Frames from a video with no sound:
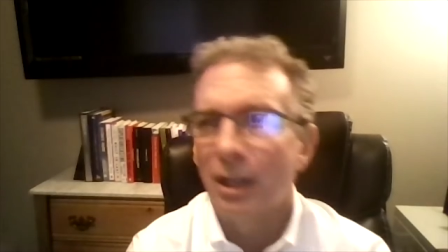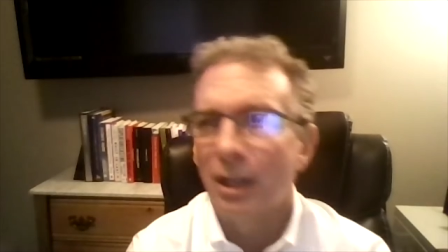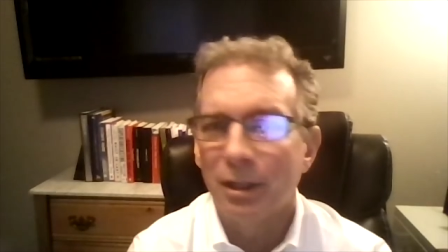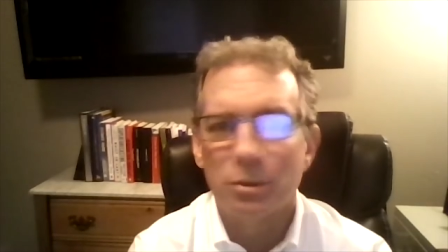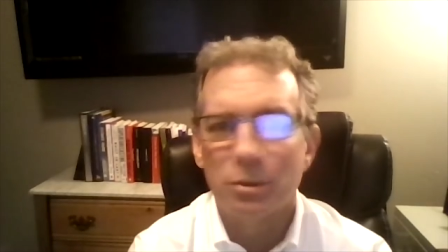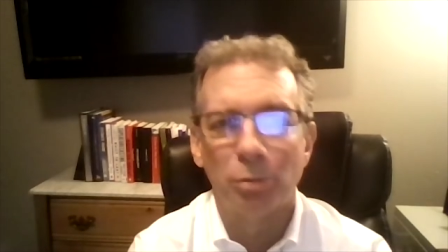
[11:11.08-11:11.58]

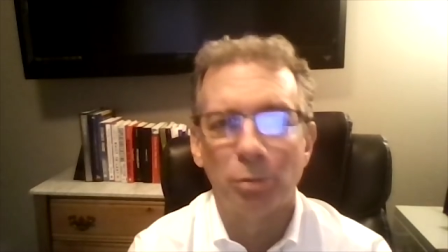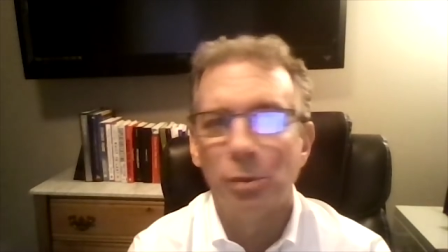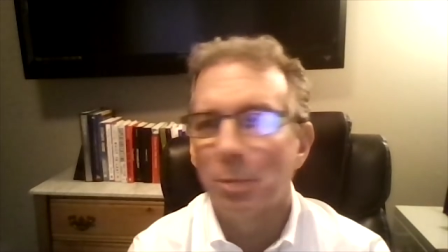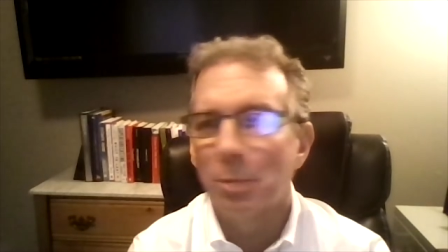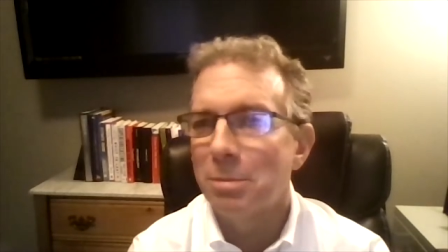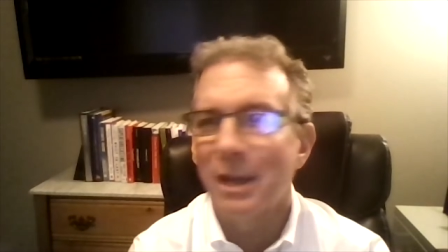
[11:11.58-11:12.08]
It was a
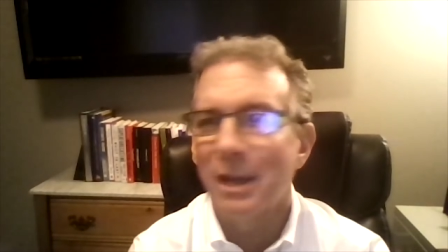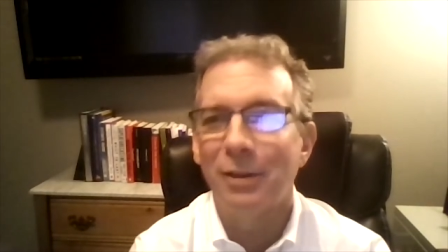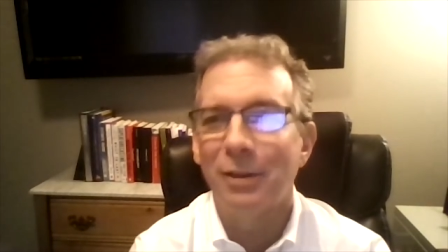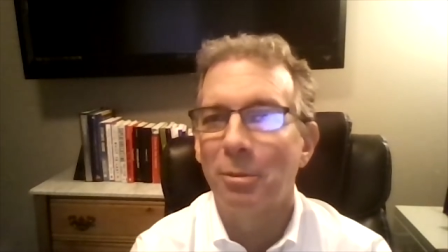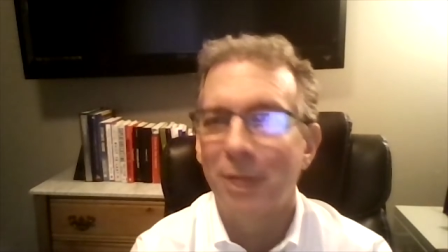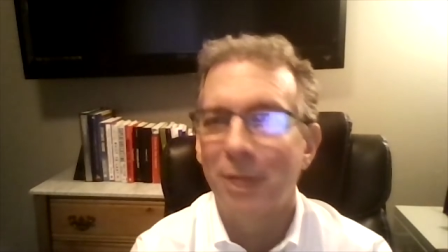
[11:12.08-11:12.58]
real pain in
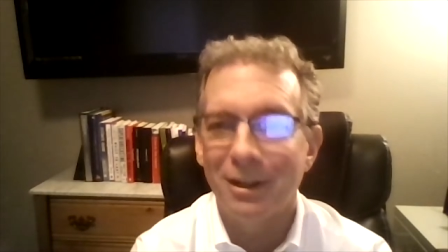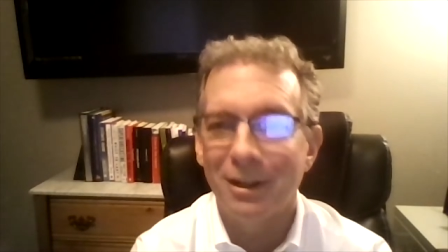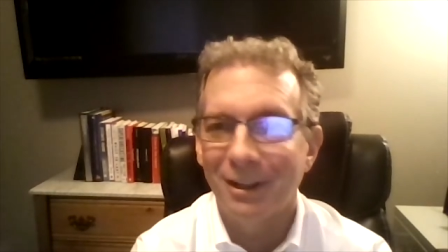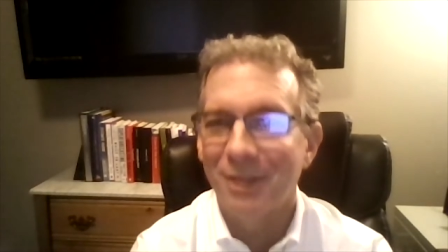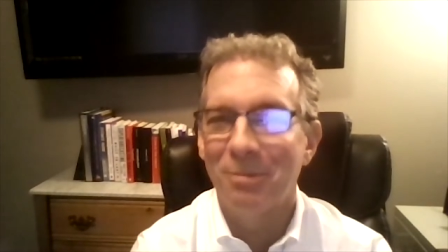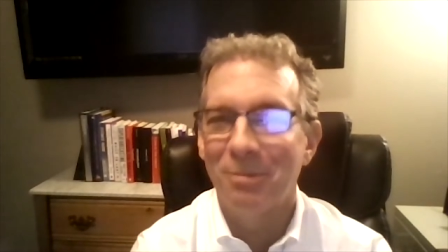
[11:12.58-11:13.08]
the butt
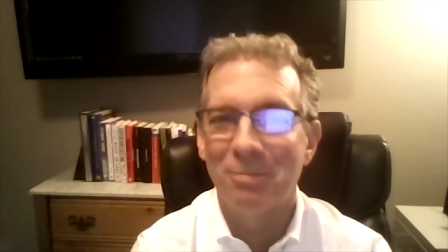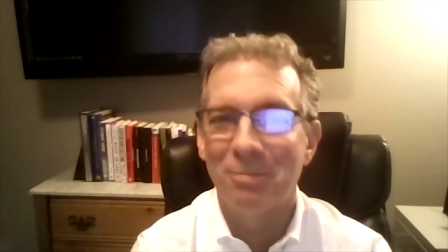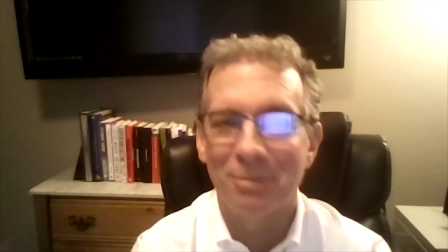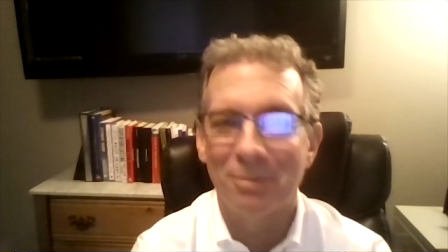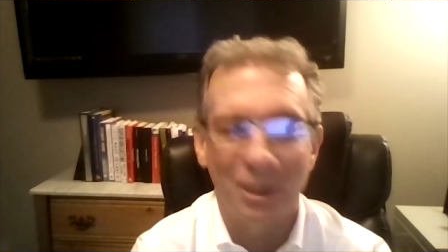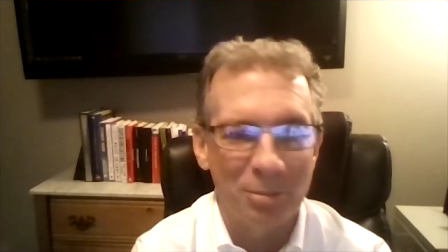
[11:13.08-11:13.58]

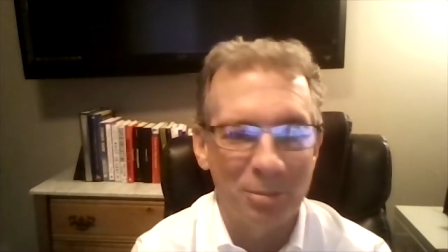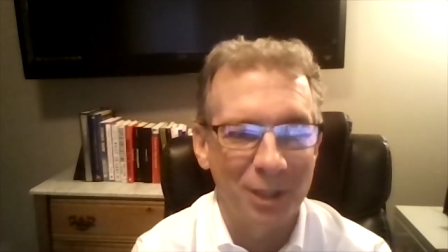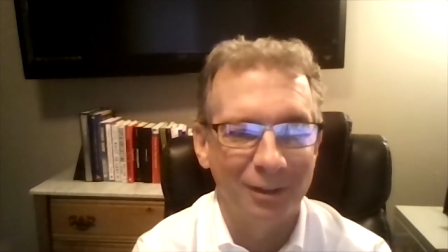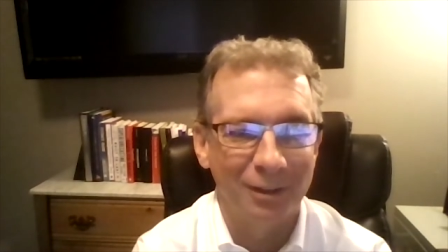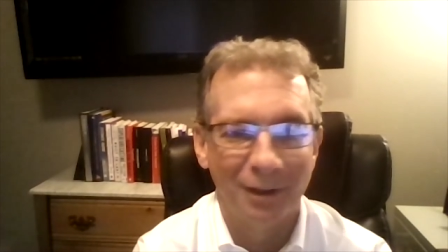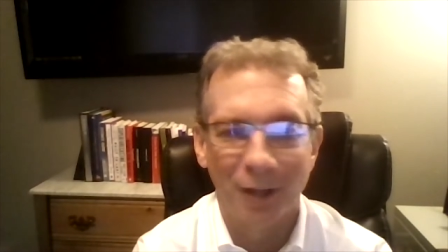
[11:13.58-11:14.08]

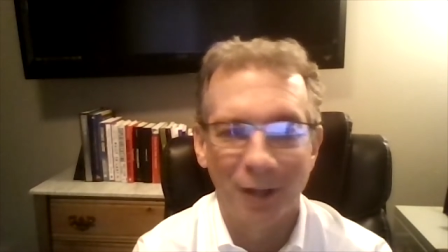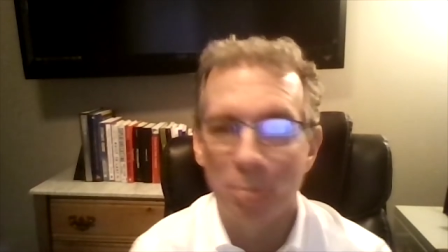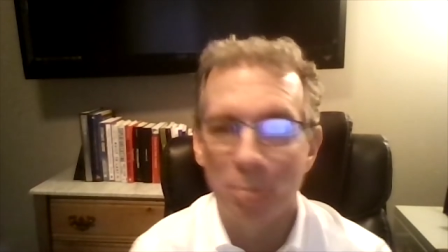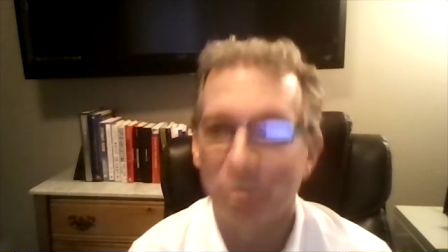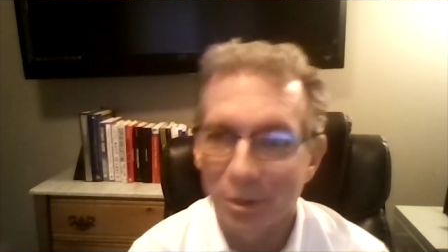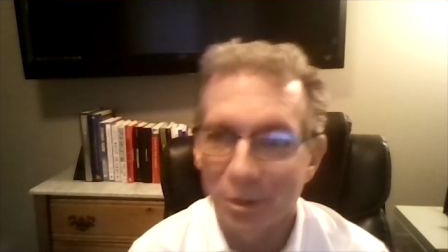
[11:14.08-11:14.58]
being
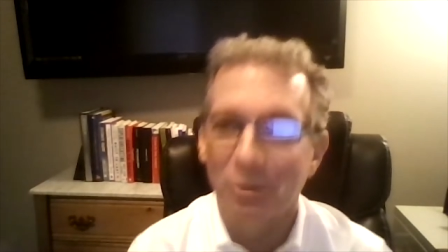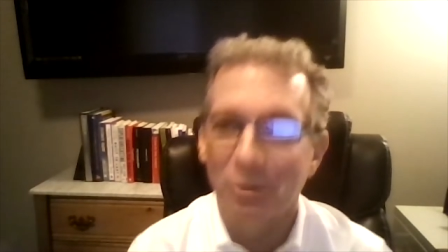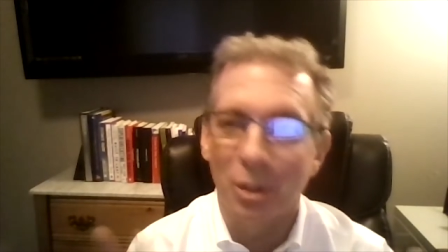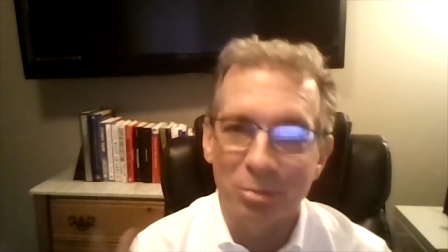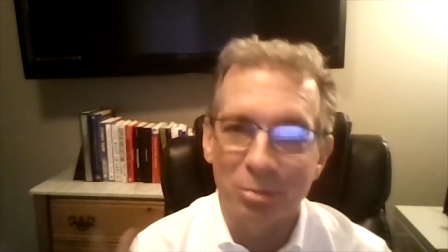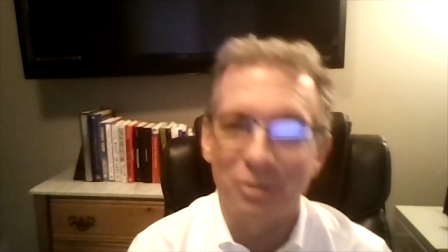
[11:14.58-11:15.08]
a
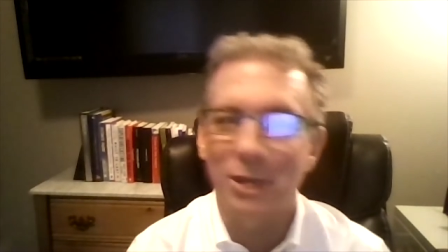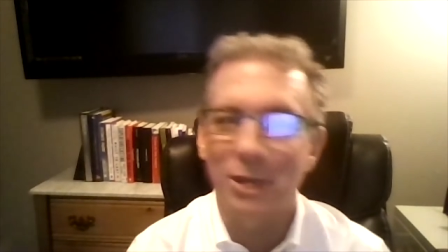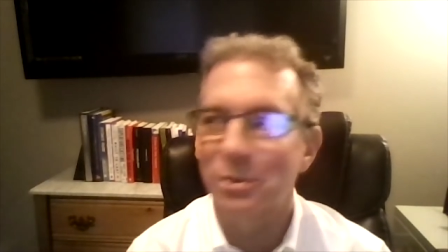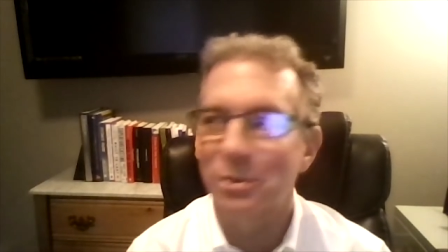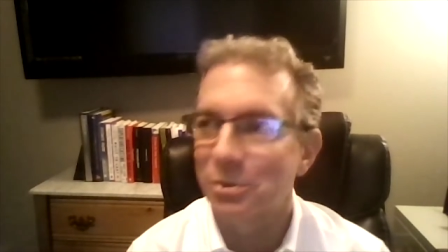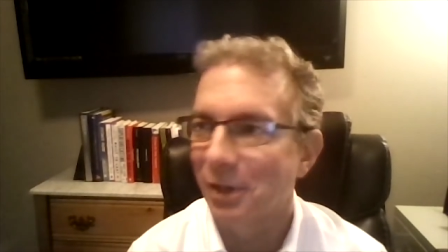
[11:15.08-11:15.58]
so-called
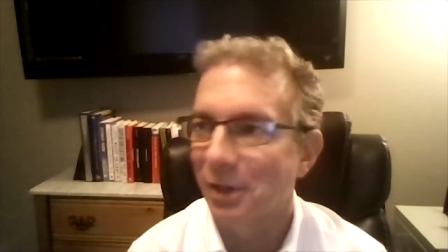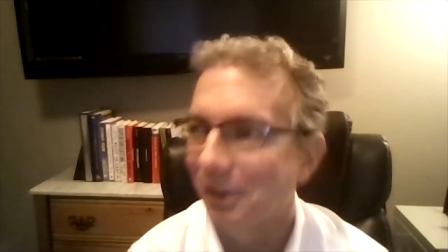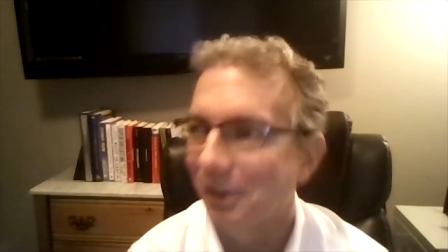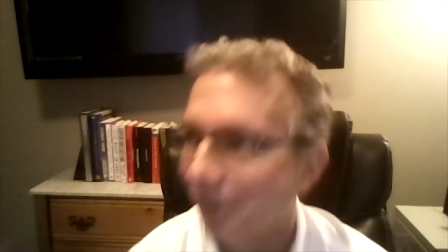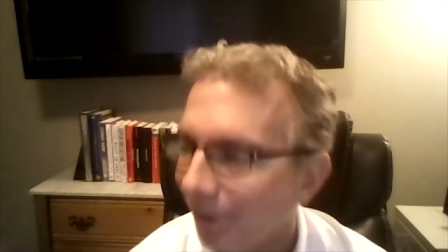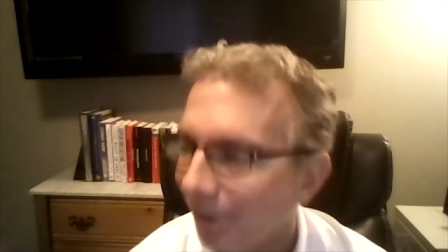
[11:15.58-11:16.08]
professional trader.